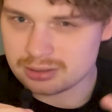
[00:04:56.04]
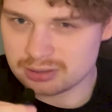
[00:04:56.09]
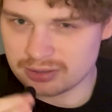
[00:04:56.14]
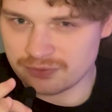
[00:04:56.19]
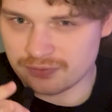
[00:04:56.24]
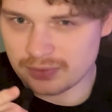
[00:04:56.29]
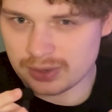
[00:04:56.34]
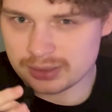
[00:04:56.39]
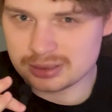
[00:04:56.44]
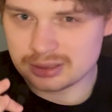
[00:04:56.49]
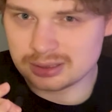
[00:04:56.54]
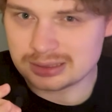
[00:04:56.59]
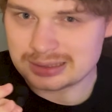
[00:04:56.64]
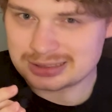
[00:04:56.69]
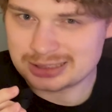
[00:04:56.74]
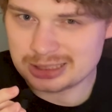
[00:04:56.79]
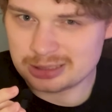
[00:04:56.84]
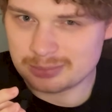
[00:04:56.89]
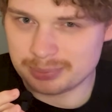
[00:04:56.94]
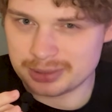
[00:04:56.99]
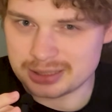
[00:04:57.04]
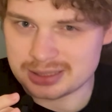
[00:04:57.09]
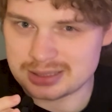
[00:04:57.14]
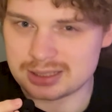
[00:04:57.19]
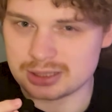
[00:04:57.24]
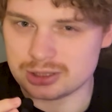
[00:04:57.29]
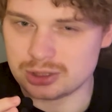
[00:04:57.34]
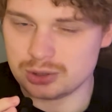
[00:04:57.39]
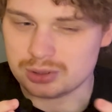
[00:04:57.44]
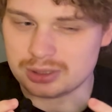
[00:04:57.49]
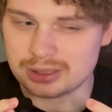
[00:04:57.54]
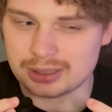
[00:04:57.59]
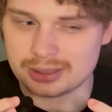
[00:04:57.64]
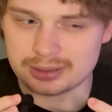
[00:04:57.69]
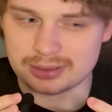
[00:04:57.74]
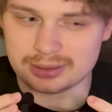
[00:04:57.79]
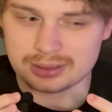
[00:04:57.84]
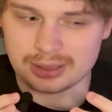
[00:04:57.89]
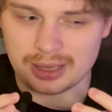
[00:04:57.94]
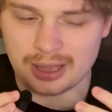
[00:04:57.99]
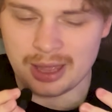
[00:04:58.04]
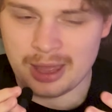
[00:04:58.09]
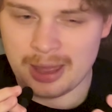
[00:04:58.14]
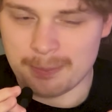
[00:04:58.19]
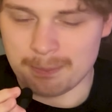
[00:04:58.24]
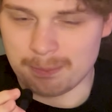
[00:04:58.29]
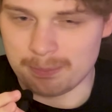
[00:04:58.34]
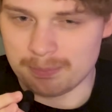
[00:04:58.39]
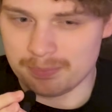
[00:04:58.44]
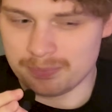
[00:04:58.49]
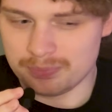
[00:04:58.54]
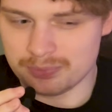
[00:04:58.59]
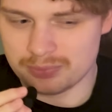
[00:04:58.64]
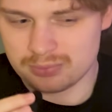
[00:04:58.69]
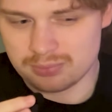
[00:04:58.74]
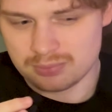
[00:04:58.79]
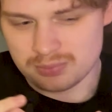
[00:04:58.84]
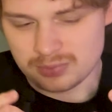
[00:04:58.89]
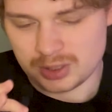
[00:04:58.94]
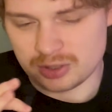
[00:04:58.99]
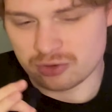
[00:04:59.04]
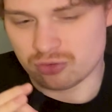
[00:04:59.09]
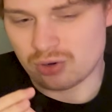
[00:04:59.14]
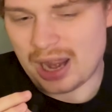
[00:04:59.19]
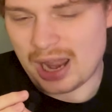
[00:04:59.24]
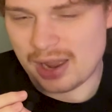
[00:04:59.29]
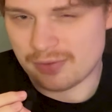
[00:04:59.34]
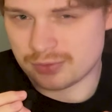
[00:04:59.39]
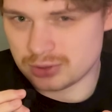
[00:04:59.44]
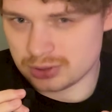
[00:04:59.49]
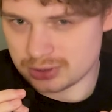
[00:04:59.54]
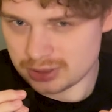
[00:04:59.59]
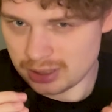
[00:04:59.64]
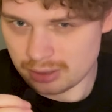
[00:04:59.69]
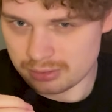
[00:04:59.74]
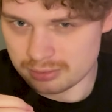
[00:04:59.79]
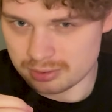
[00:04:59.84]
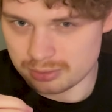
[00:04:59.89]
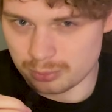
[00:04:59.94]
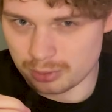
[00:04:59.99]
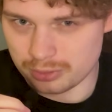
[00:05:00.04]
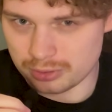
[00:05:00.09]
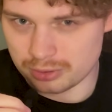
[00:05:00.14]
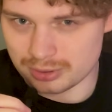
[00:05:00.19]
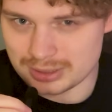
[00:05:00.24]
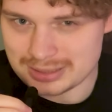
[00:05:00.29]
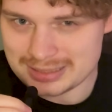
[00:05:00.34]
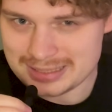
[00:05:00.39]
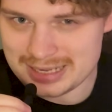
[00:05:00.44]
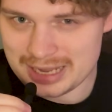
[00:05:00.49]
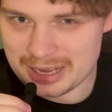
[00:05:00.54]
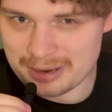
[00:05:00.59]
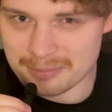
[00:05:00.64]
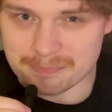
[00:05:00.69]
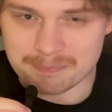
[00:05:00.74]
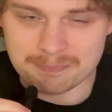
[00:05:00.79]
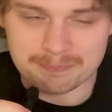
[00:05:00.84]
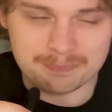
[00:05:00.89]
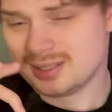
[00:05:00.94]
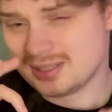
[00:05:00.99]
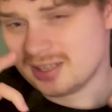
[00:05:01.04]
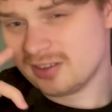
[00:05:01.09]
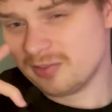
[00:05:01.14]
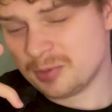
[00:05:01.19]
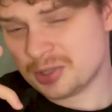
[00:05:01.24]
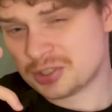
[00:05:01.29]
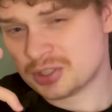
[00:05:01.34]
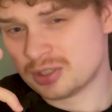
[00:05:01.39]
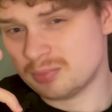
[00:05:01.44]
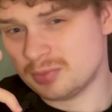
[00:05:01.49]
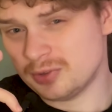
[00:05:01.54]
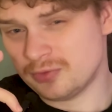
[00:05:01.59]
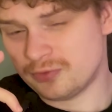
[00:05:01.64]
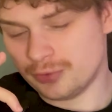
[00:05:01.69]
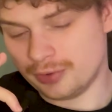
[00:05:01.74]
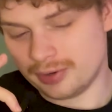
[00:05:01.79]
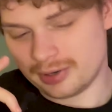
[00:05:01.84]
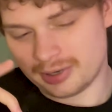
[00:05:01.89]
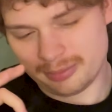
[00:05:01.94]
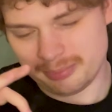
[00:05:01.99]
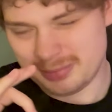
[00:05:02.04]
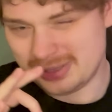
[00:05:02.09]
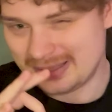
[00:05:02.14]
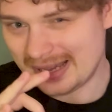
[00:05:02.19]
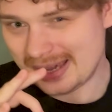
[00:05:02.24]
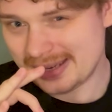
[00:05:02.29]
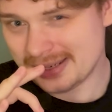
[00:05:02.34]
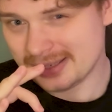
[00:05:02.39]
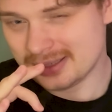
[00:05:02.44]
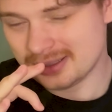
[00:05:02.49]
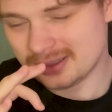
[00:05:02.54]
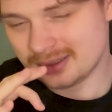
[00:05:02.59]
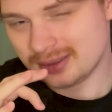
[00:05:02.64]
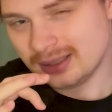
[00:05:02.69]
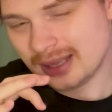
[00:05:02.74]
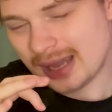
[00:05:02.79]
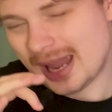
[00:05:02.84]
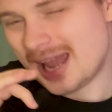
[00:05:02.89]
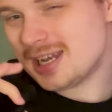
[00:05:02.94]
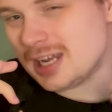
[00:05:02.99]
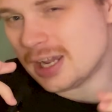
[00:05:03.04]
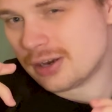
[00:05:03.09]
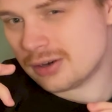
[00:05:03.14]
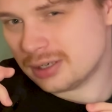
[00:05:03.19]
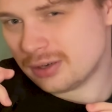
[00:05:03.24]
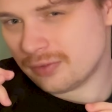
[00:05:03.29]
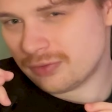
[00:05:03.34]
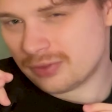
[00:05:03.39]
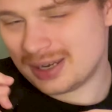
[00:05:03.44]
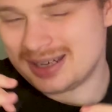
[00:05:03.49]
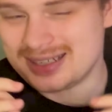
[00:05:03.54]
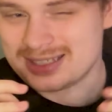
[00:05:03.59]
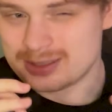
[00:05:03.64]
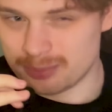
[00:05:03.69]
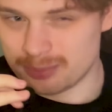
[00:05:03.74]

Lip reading: are the fun little tidbits that you can craft together with your DM. As I've mentioned before, mechanical and narrative things